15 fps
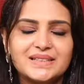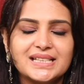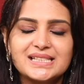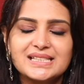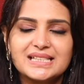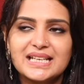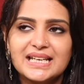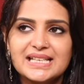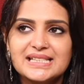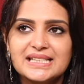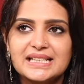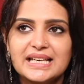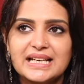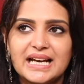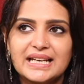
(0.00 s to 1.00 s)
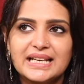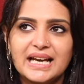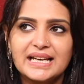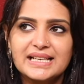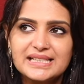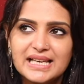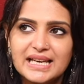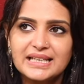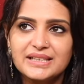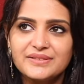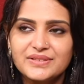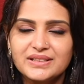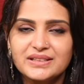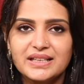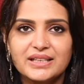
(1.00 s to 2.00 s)
It's crazy. Like and
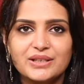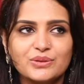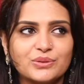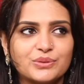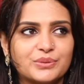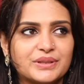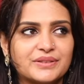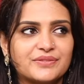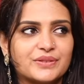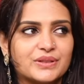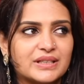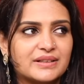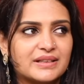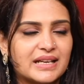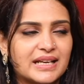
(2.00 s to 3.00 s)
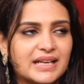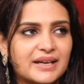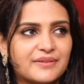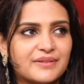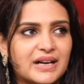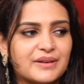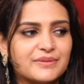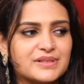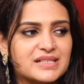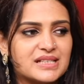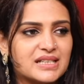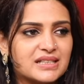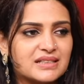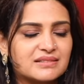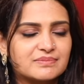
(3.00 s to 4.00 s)
even like, you know, I was
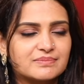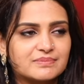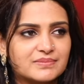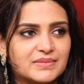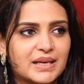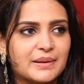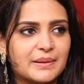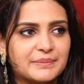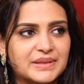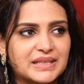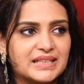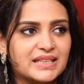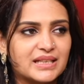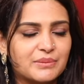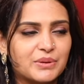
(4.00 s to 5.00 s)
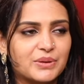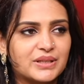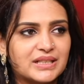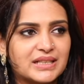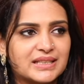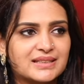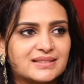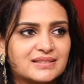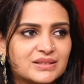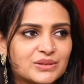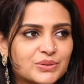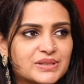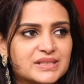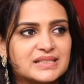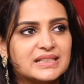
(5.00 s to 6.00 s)
like, I'm thinking about it. Like, you
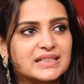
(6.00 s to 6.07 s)
know,